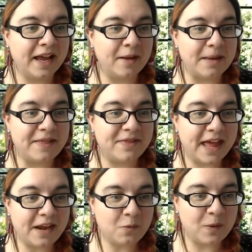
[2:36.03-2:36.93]
And
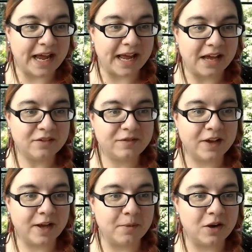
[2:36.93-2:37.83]
then we have,
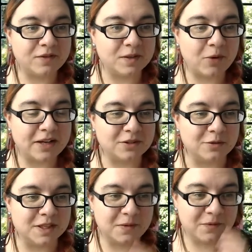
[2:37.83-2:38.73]
after the
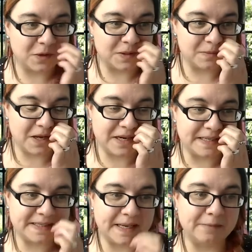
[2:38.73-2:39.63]
practical ones, we've got some nice